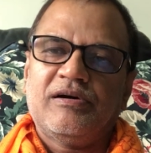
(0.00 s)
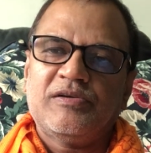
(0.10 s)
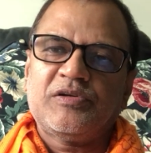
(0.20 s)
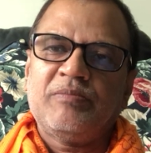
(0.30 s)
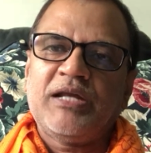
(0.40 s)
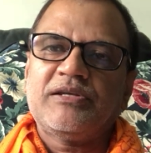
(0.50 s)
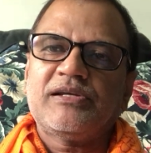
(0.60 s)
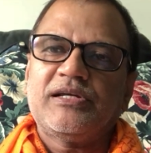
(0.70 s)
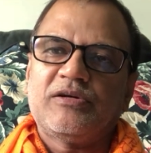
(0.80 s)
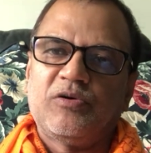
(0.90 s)

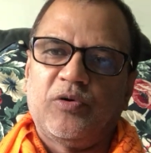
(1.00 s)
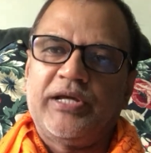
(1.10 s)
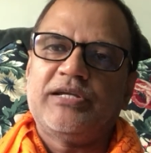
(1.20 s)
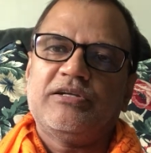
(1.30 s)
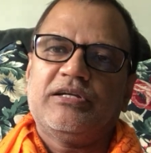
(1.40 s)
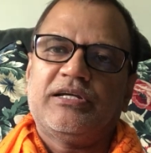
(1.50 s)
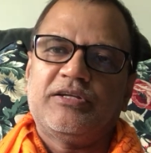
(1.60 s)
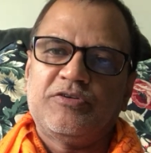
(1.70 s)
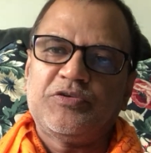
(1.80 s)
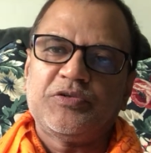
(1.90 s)
automatically going
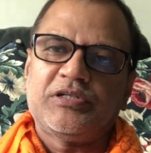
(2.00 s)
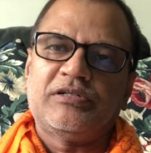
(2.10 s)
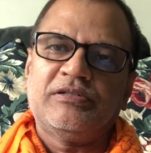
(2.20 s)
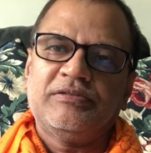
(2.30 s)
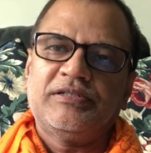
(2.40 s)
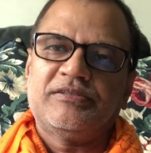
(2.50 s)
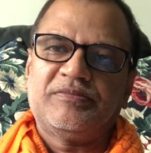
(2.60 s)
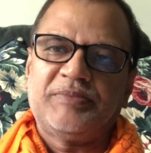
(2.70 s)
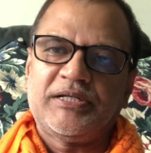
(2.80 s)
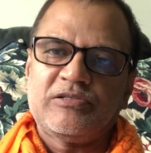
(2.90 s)
into the
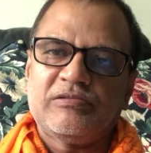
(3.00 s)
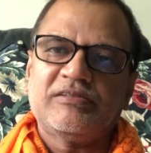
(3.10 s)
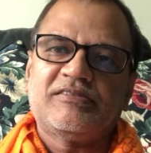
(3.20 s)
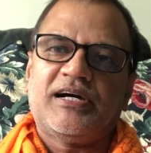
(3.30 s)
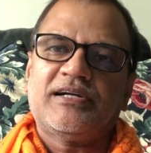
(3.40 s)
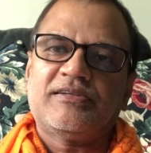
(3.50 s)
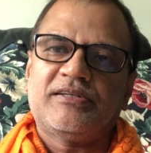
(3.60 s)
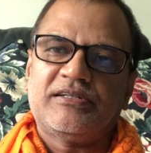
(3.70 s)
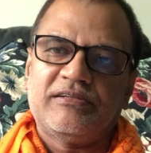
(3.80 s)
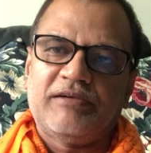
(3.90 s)
spiritual side,
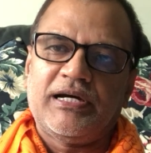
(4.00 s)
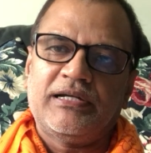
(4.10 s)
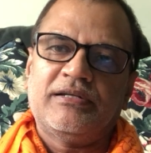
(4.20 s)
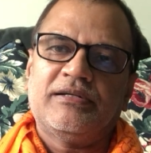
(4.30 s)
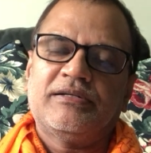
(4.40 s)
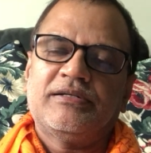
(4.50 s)
the divine,